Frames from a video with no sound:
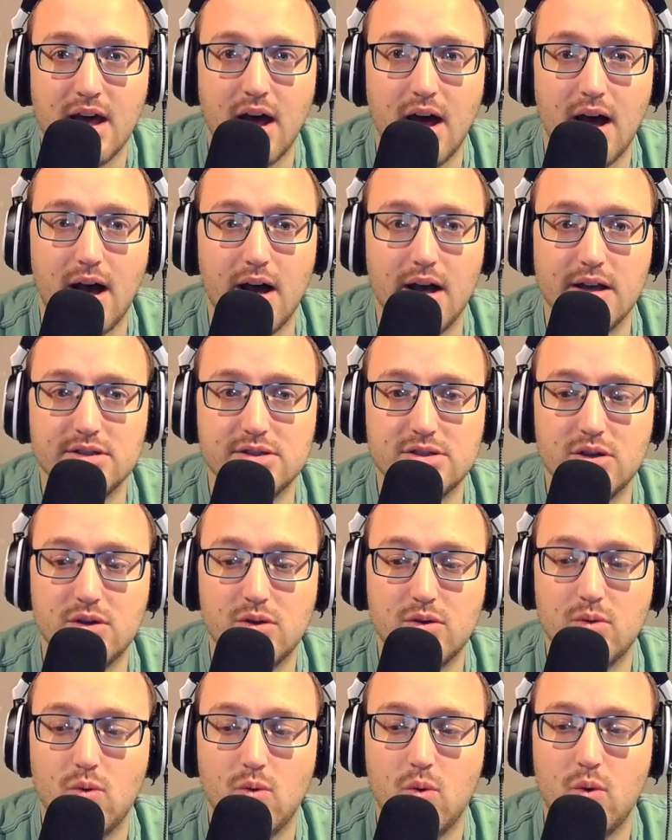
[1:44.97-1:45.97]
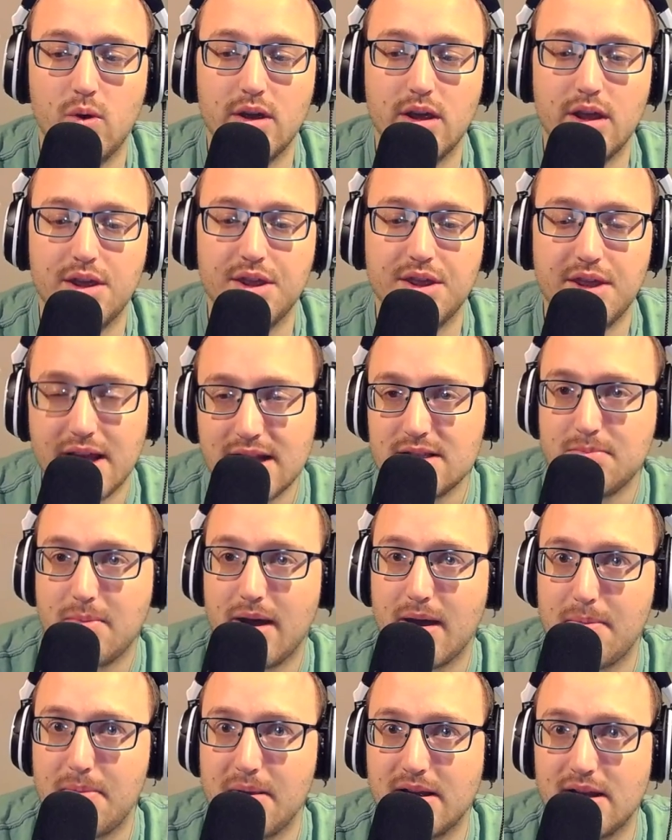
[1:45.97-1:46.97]
Uh, so that's my
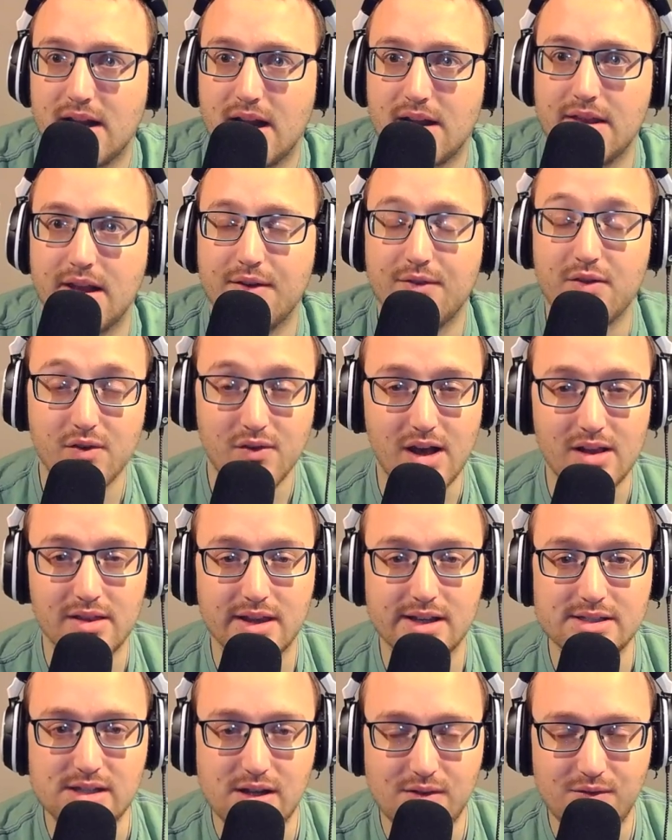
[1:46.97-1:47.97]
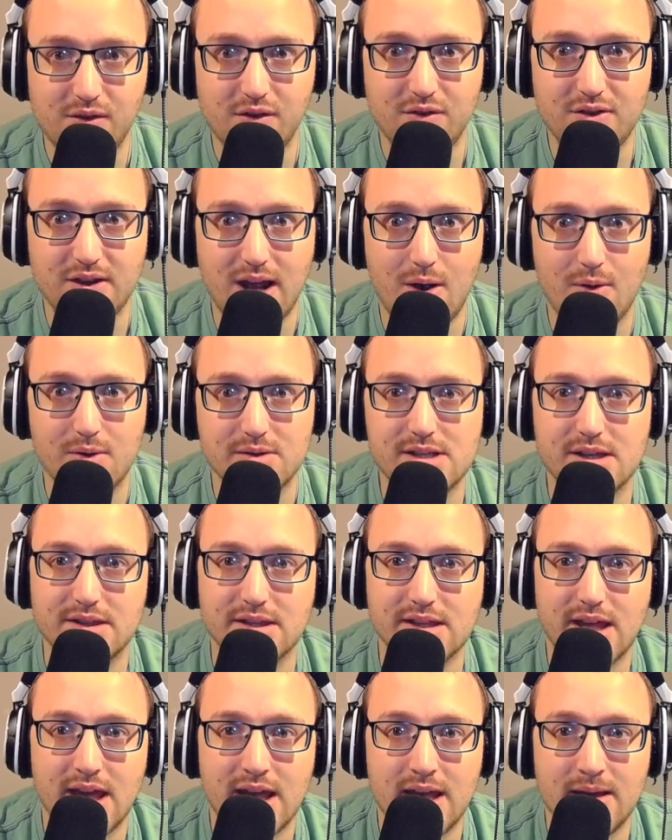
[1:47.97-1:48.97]
opinion on that. If you've got less than fifty hours on the
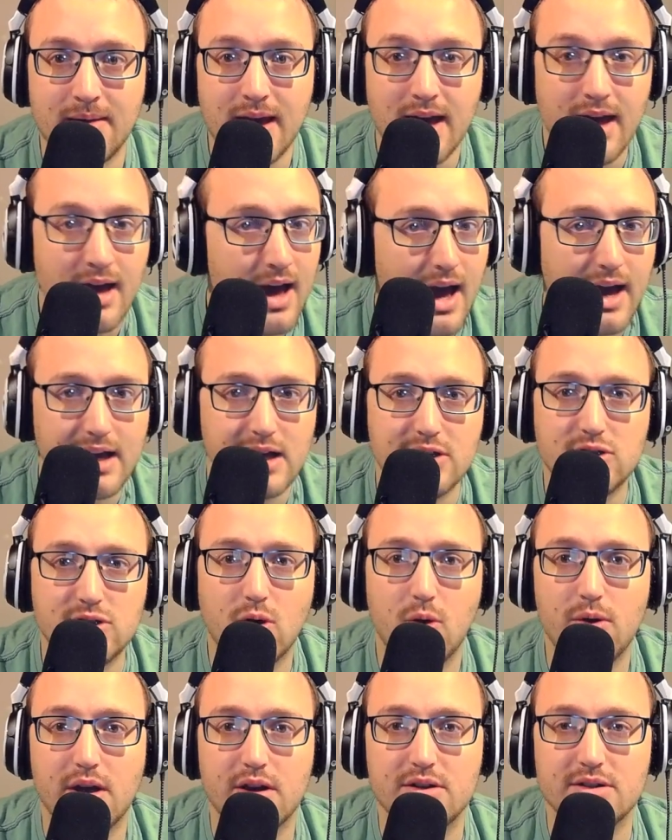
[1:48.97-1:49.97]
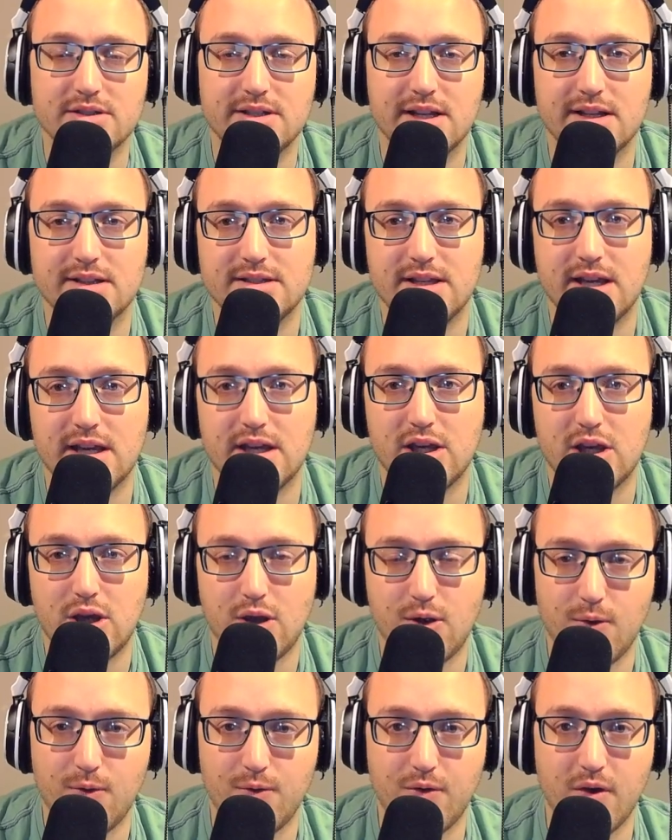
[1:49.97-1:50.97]
game, I could totally understand saying
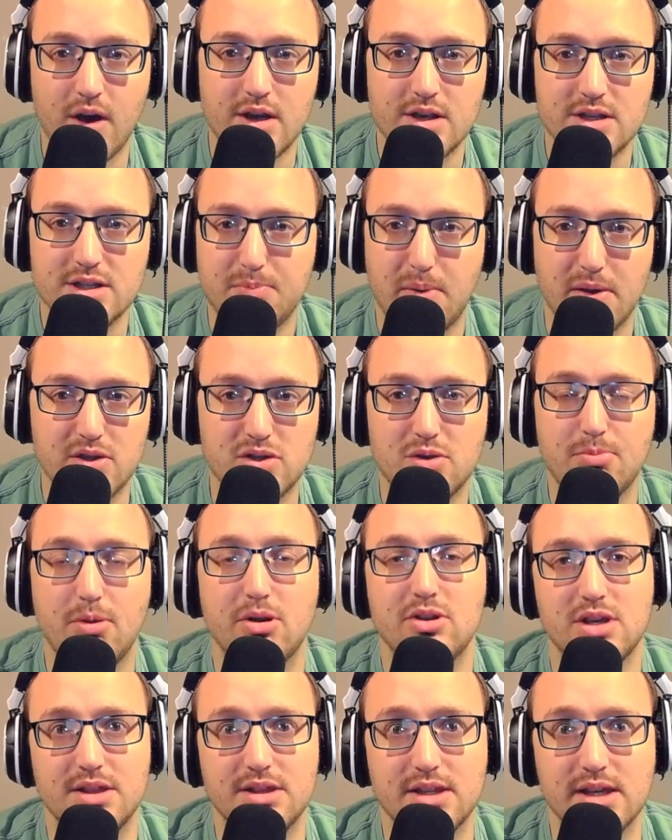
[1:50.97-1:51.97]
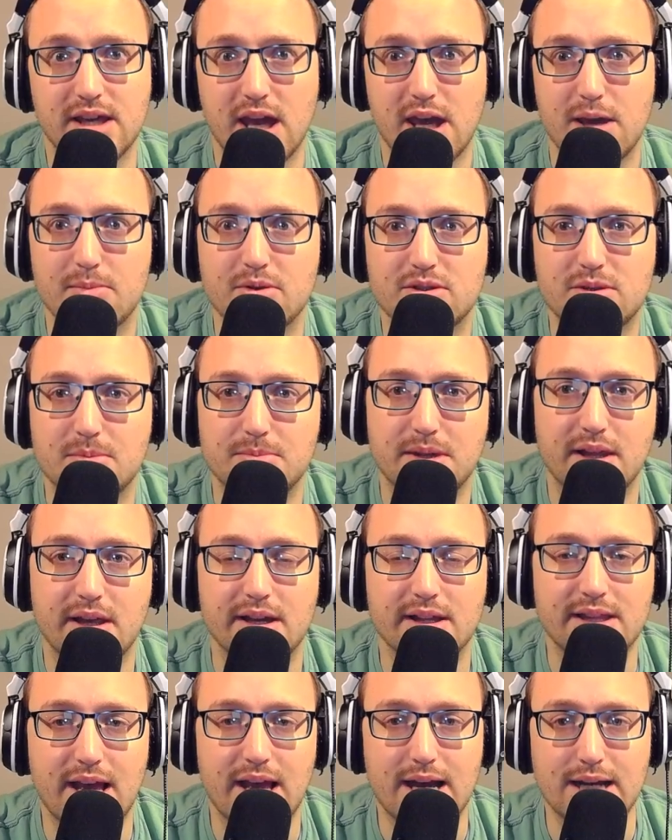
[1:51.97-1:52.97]
you've spent too much on the game or something
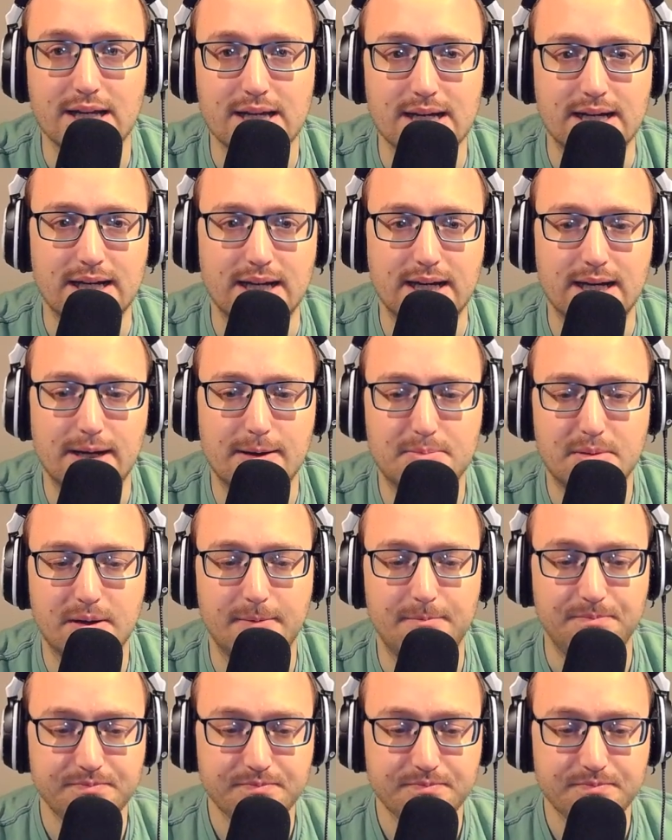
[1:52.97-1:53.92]
like that. Uh, but